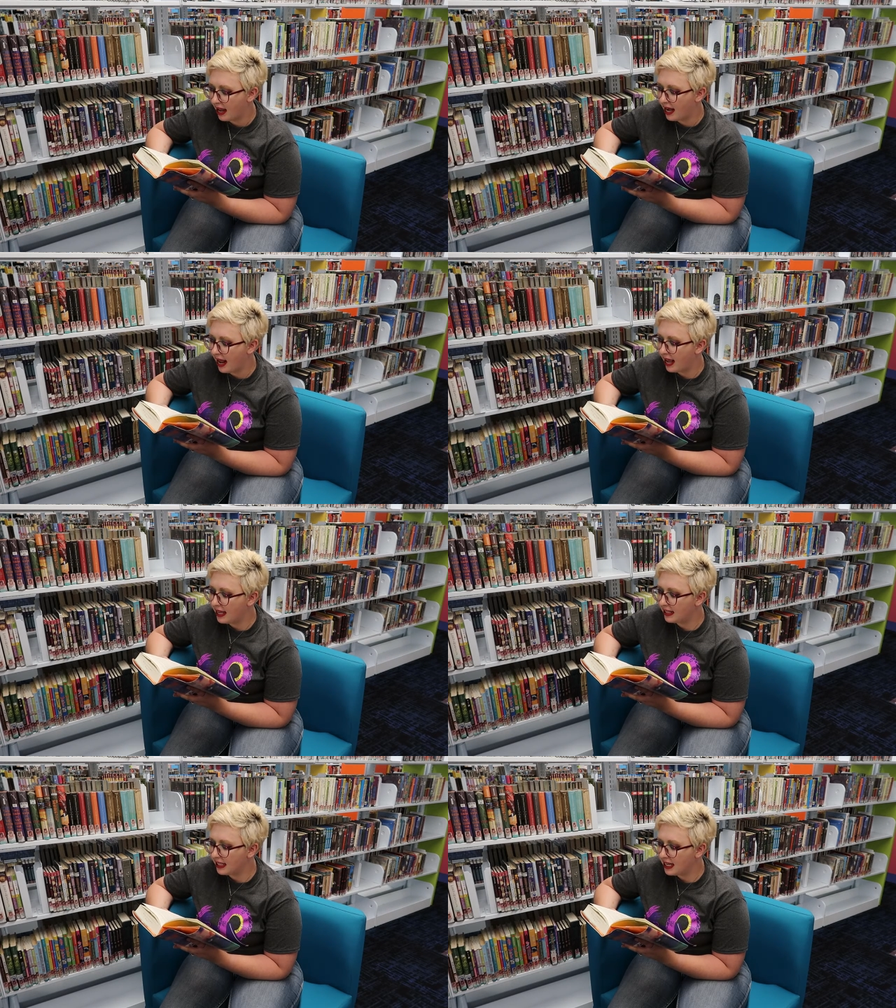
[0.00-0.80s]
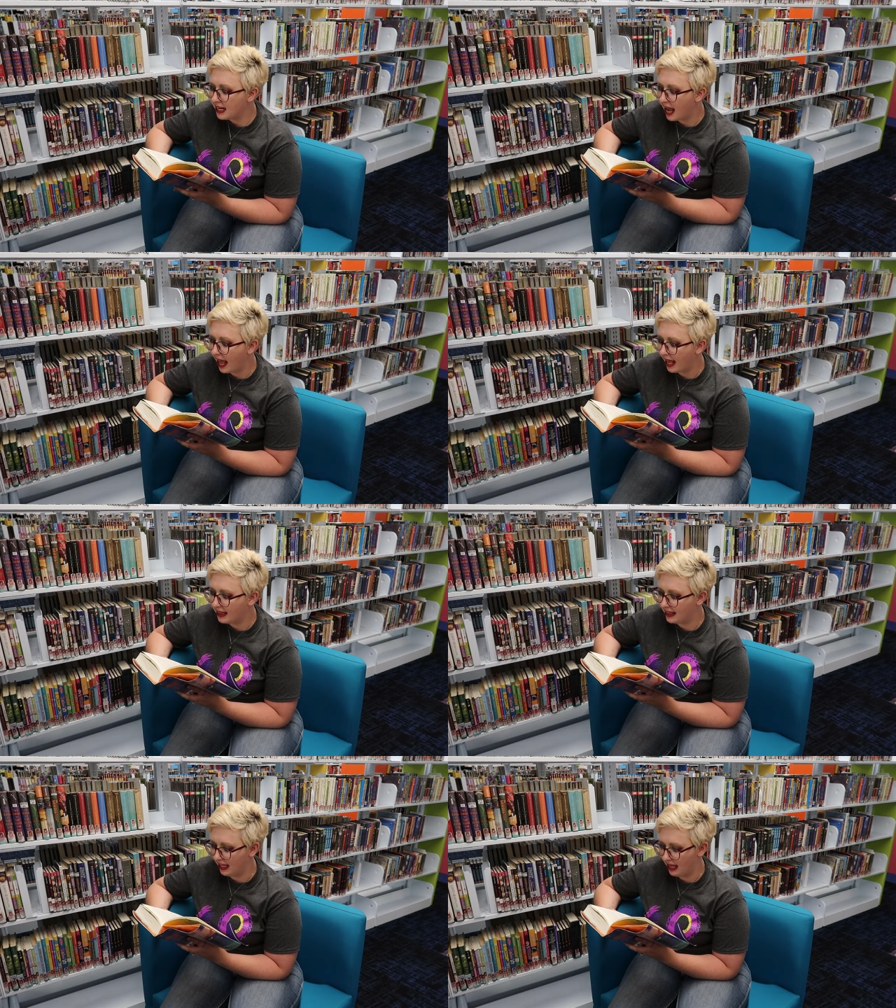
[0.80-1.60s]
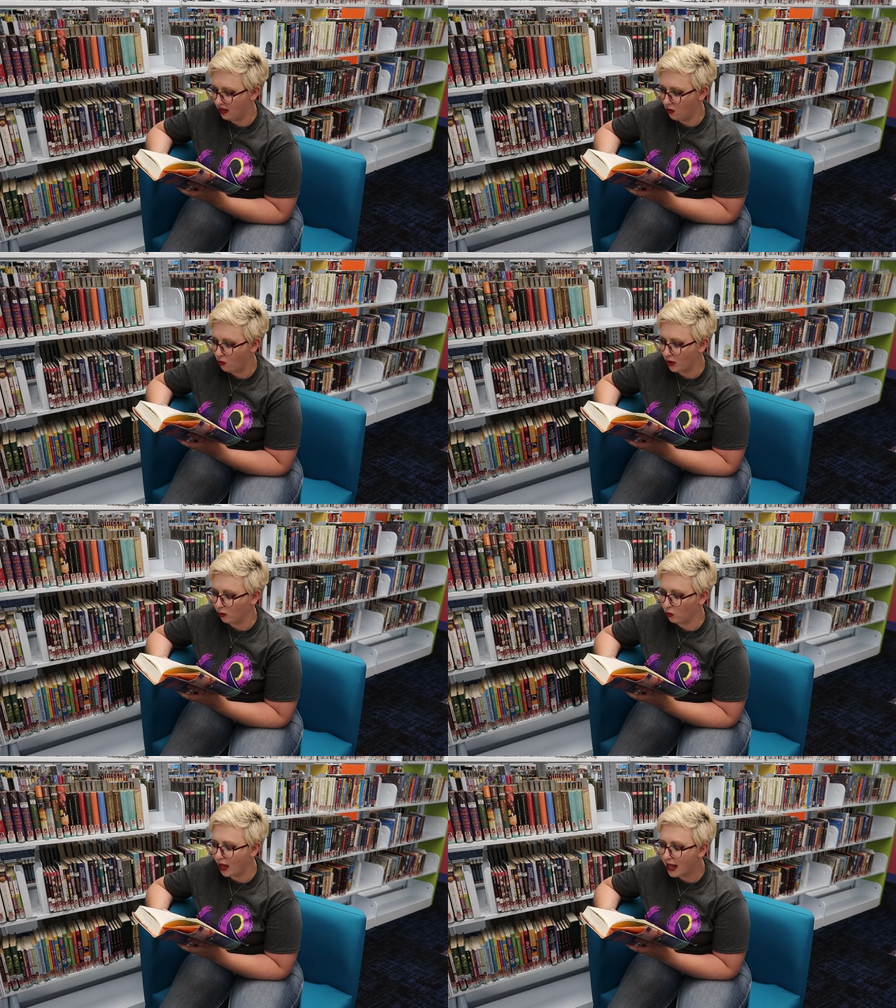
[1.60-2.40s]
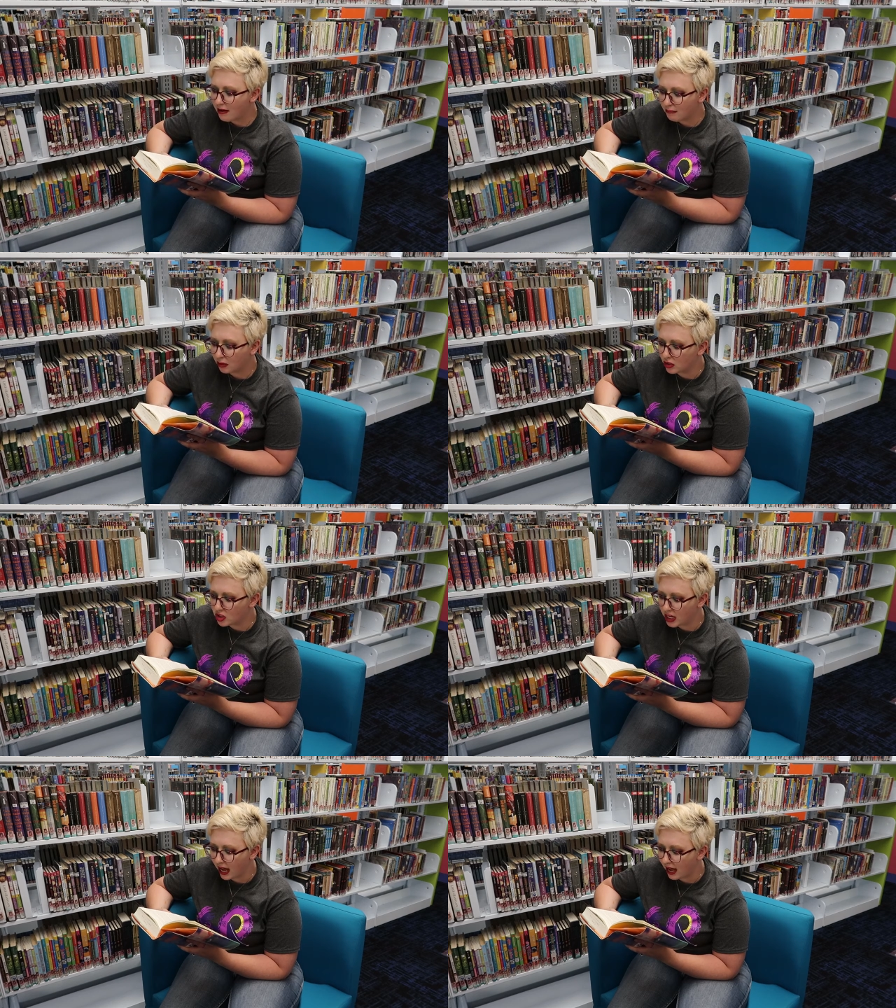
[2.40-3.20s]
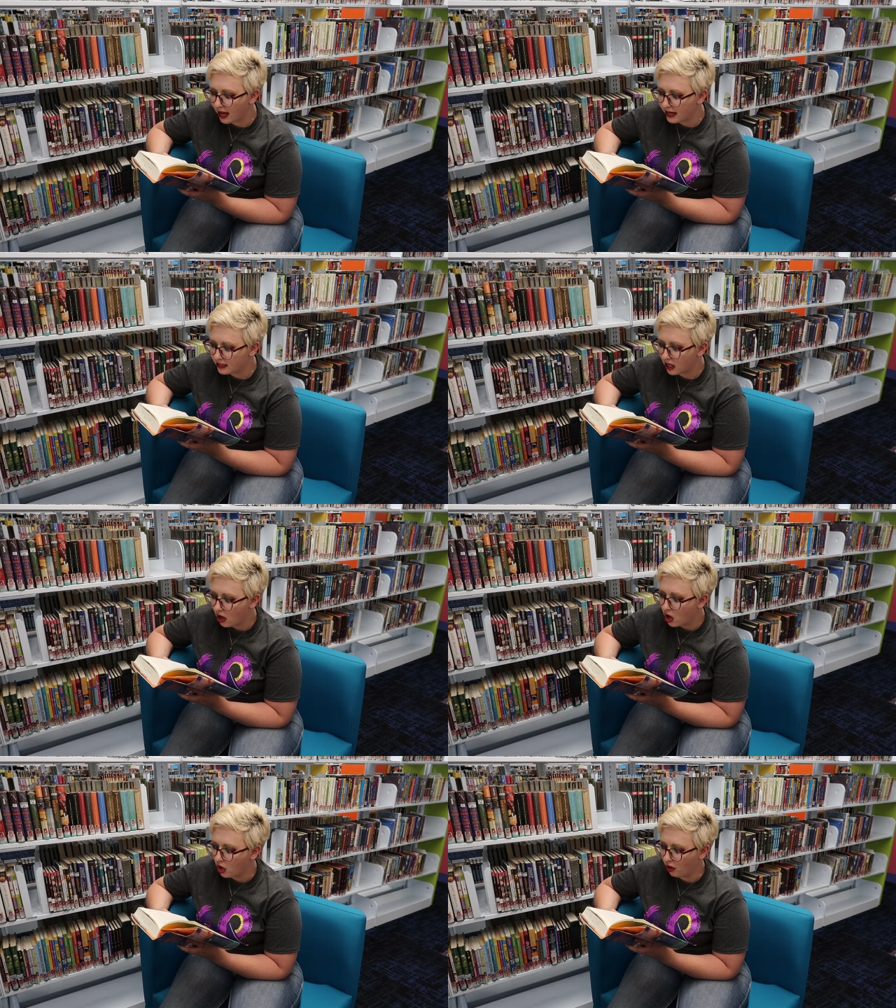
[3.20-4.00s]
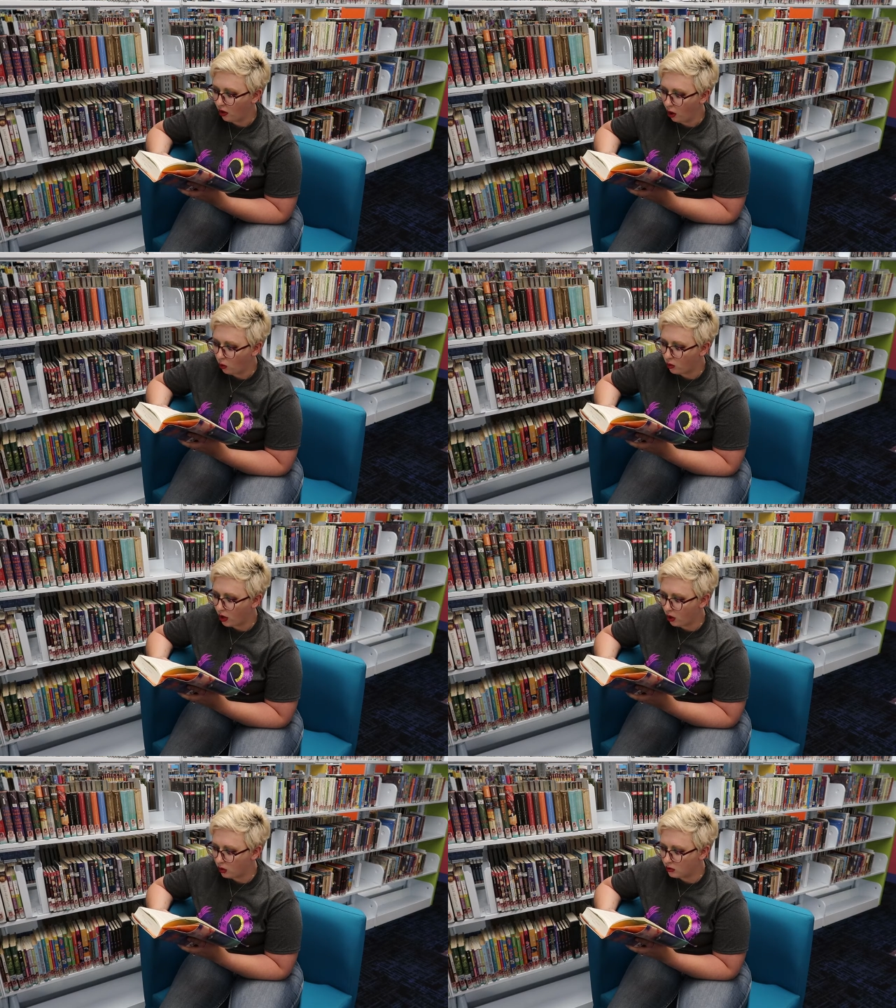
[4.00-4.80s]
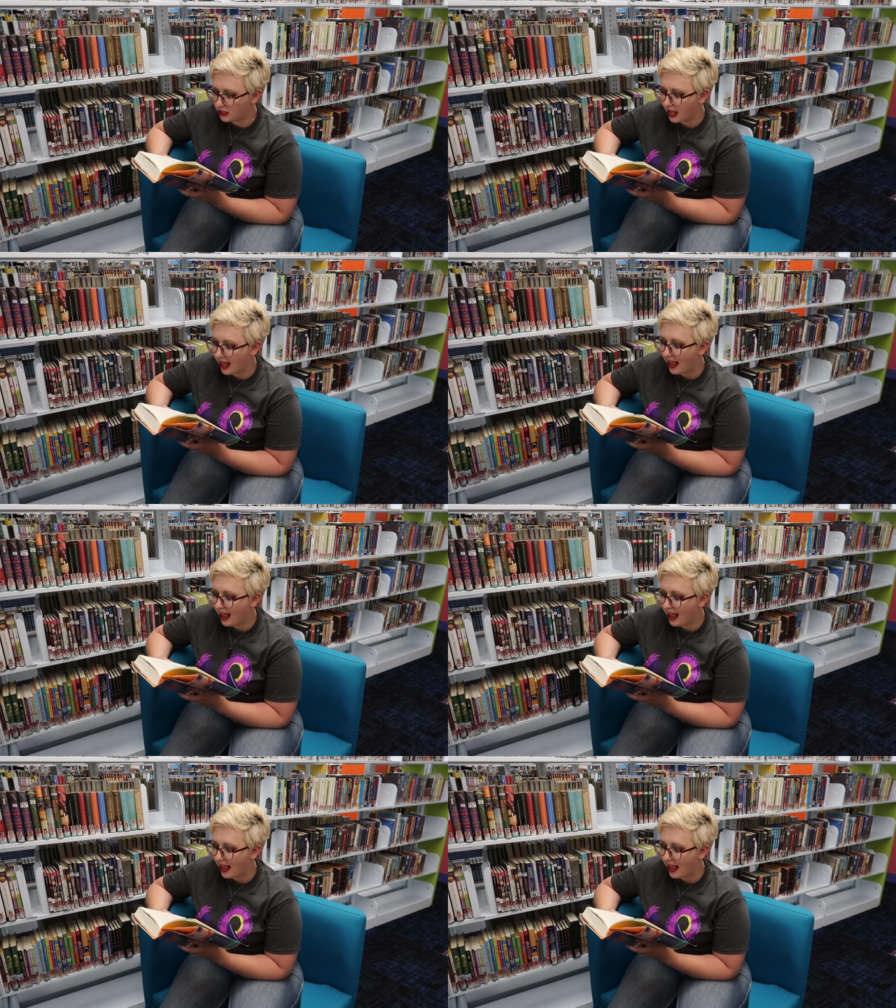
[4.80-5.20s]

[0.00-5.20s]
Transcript: An alien head thing with red bulging eyes, no nose,